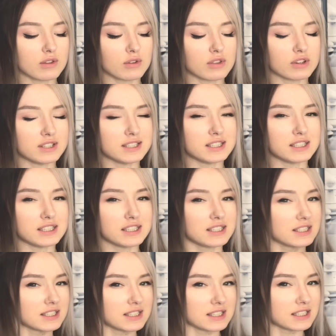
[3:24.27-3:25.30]
thanks for
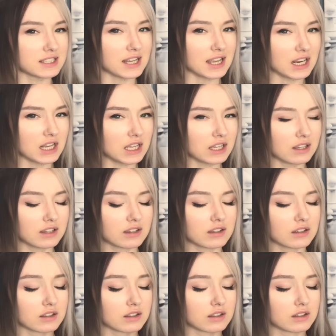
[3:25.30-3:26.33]
walking me home, Roger.